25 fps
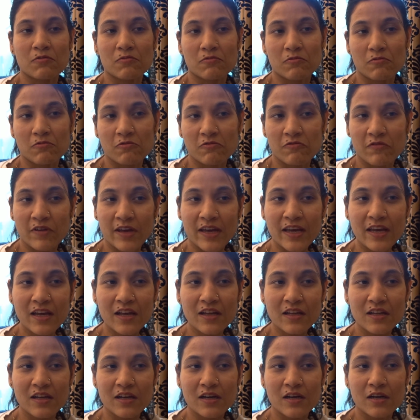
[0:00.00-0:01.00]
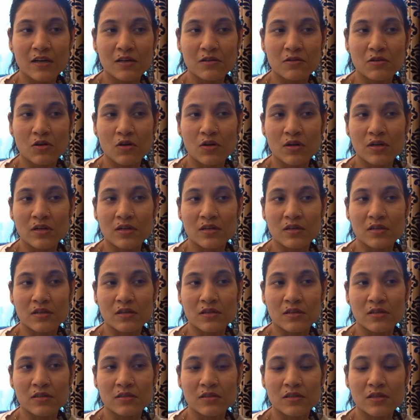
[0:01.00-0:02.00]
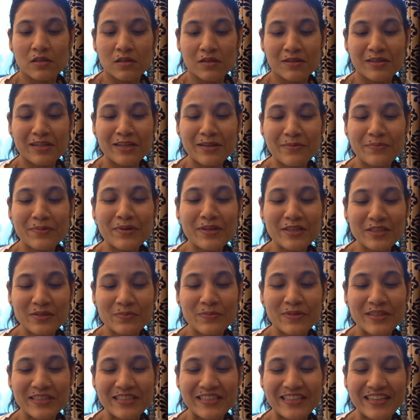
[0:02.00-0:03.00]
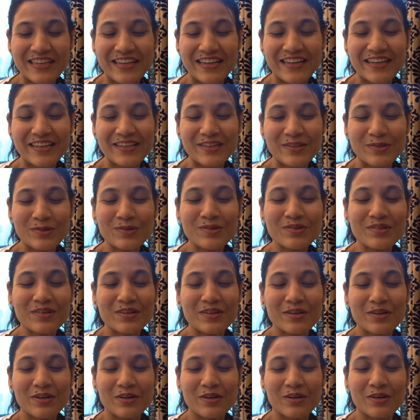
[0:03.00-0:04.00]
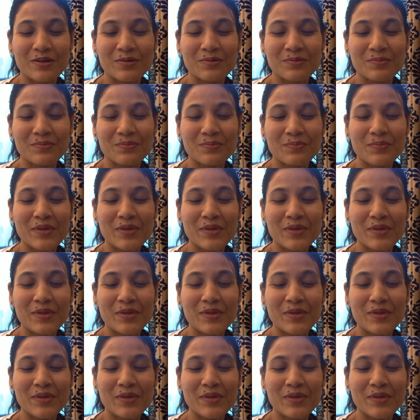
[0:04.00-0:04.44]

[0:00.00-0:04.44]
way, the 3B is basically to